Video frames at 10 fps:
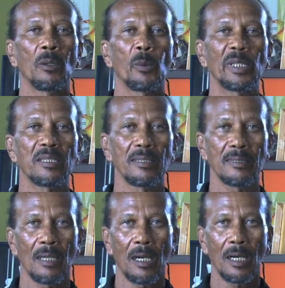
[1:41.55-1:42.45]
which
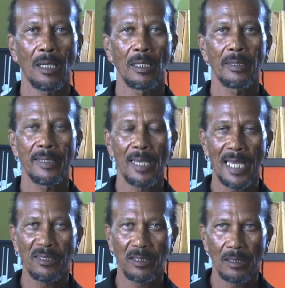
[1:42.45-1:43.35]
is our
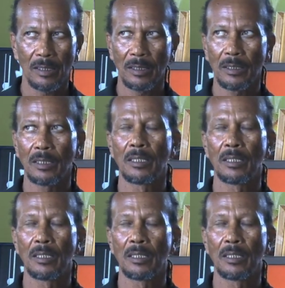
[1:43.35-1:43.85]
national